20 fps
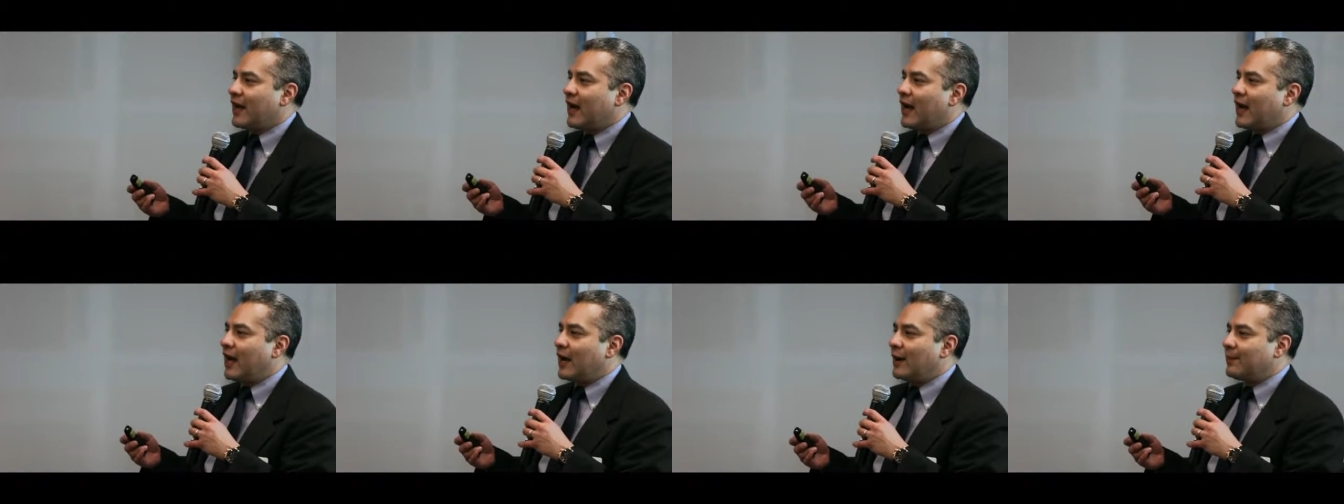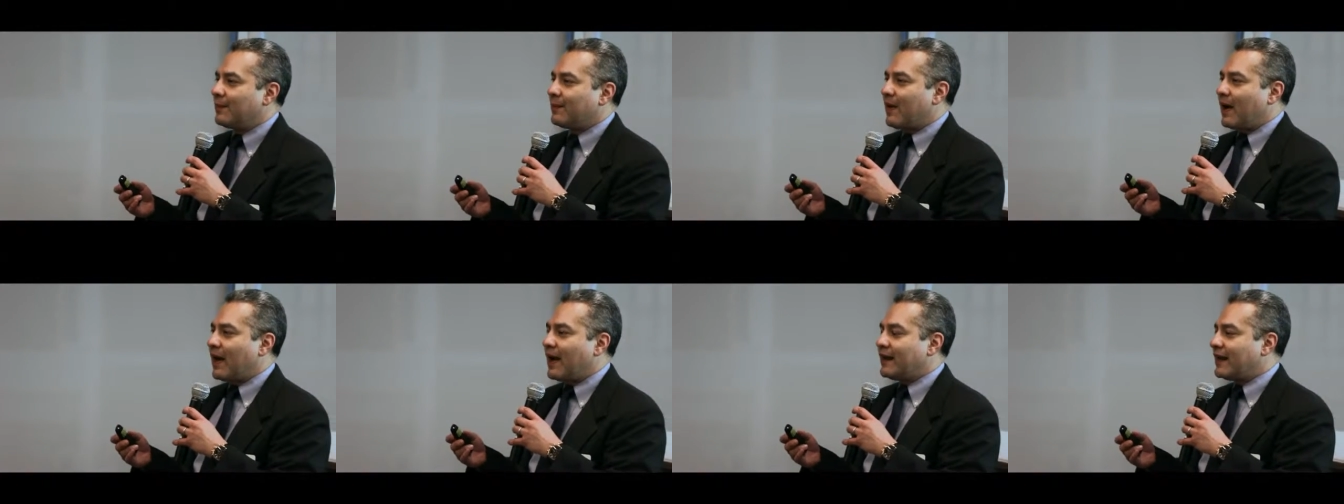and
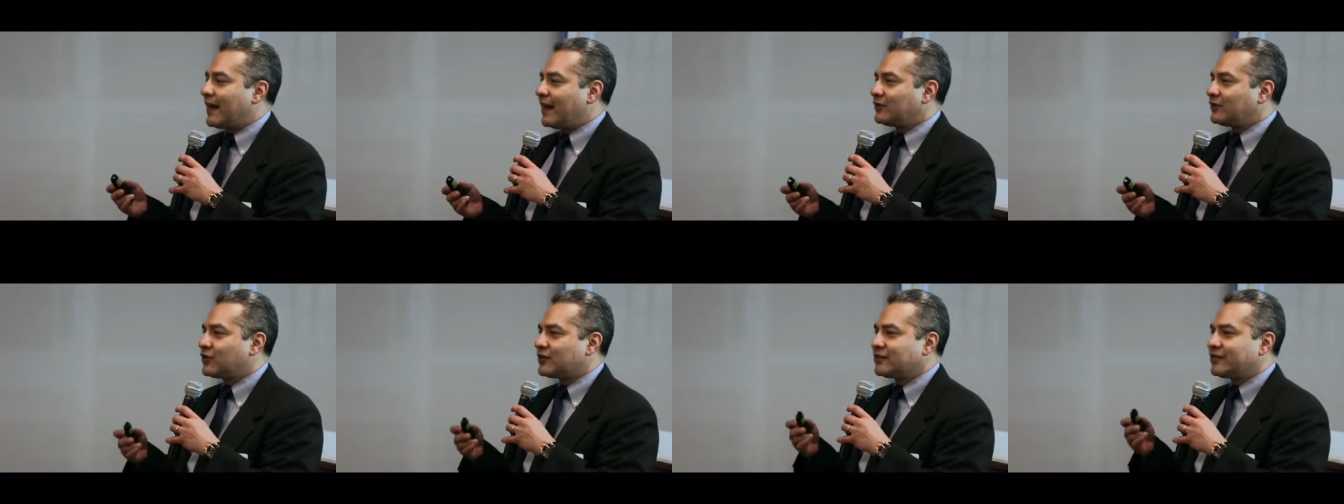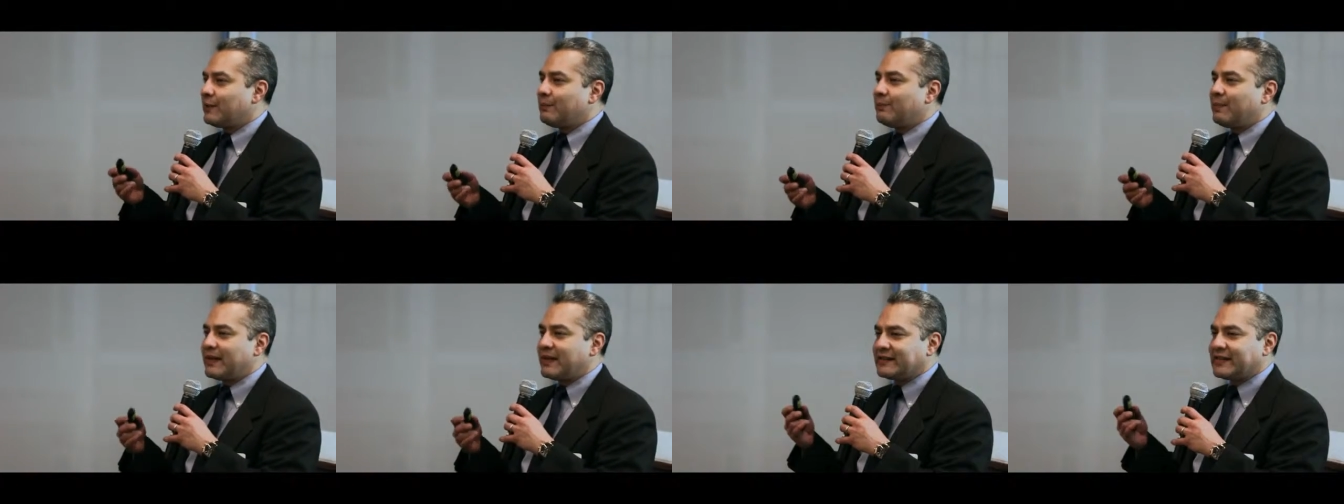not just in
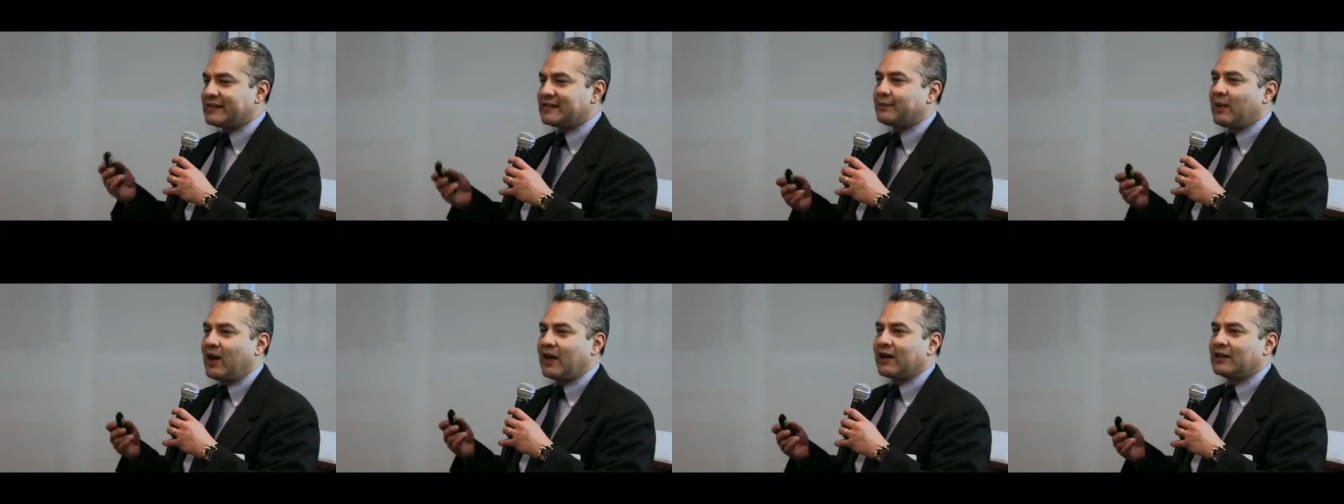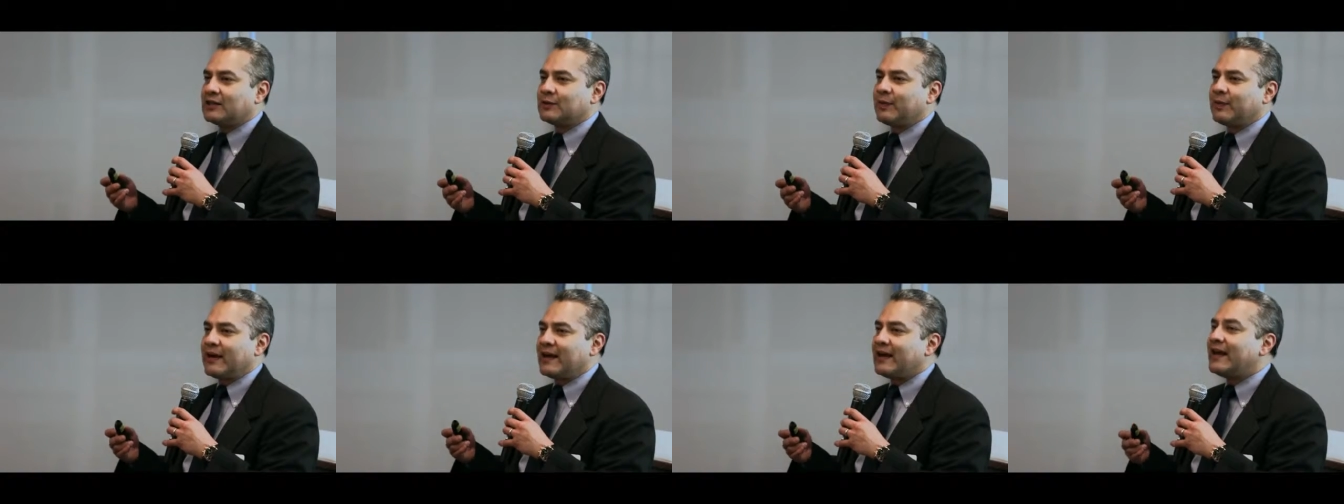business
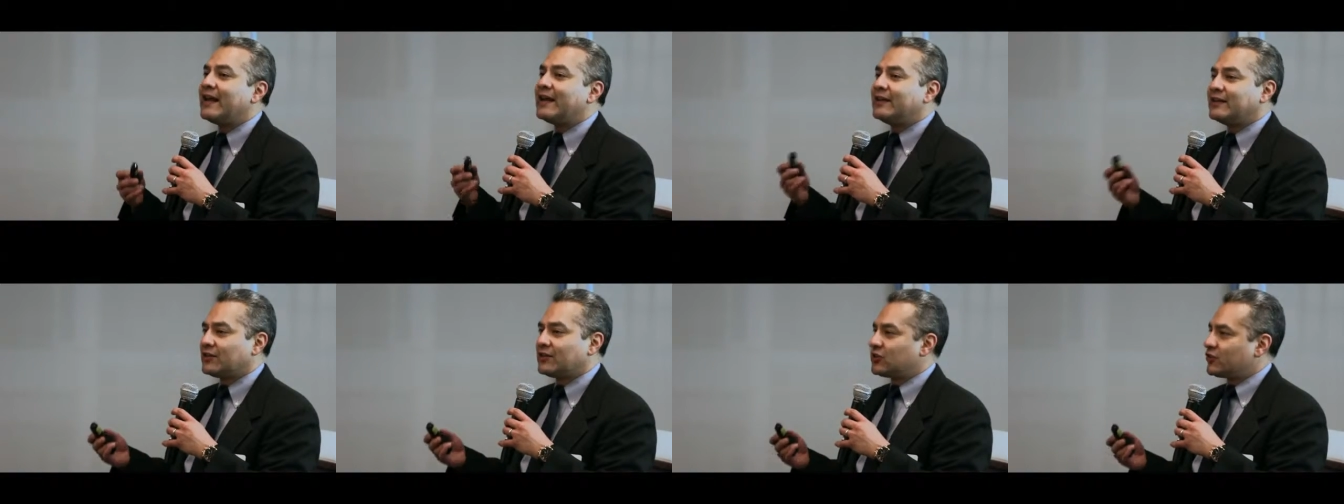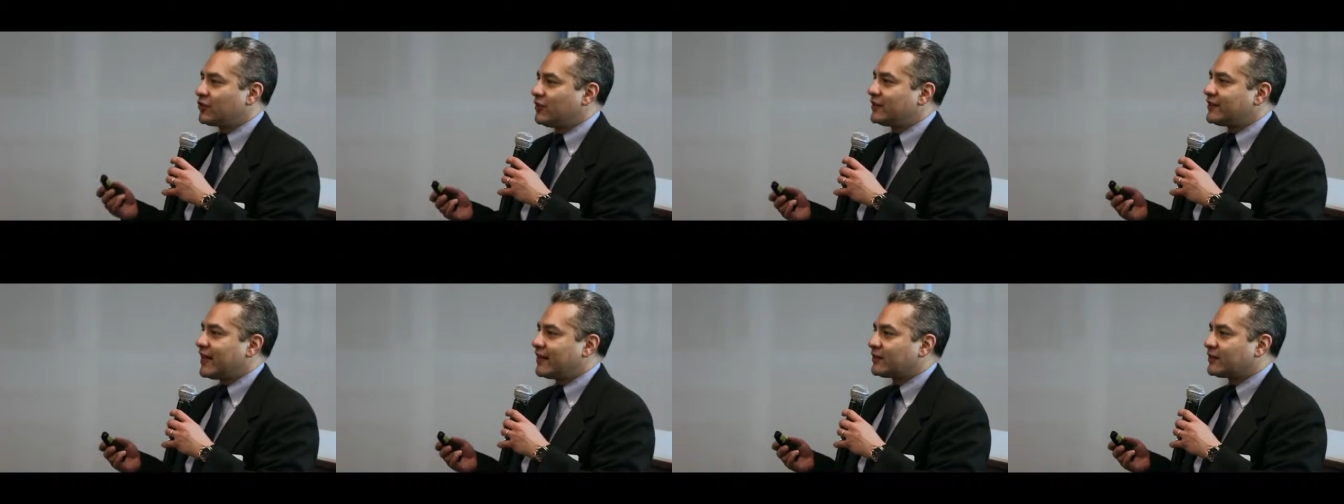models, but in
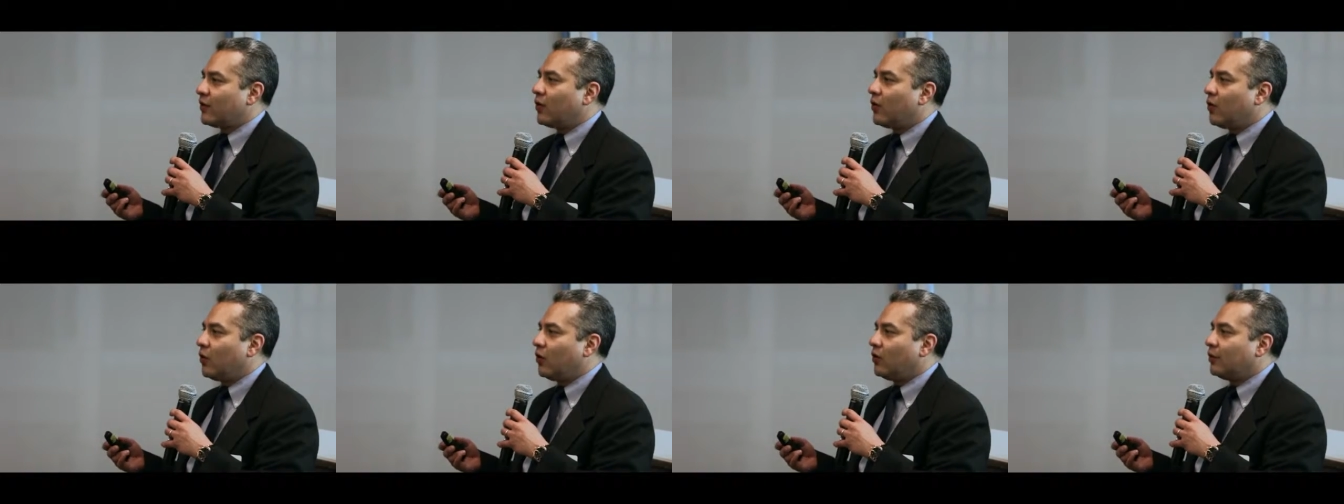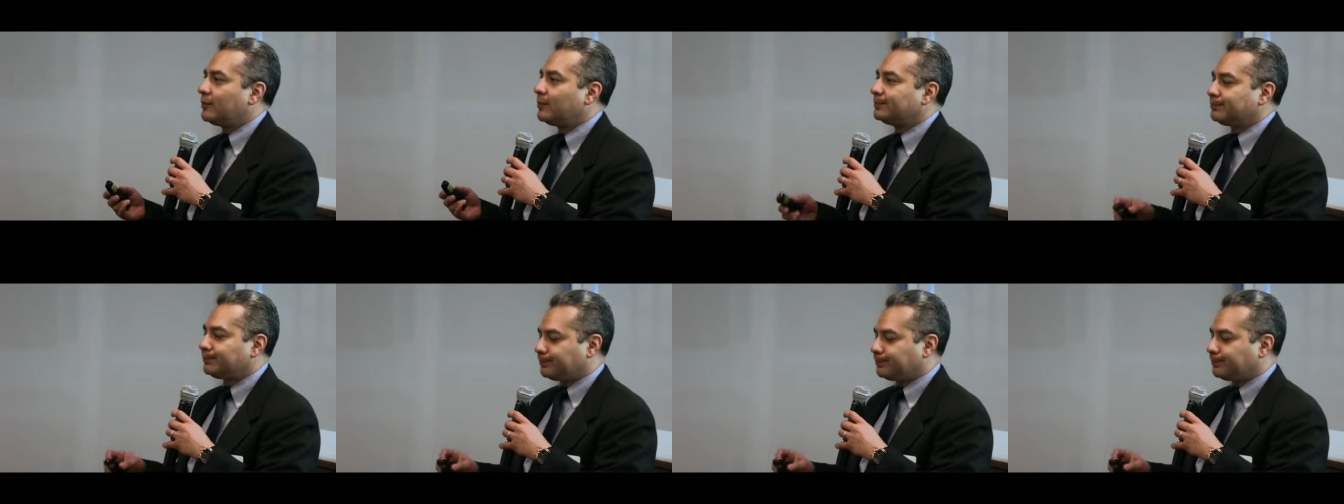industries as a whole.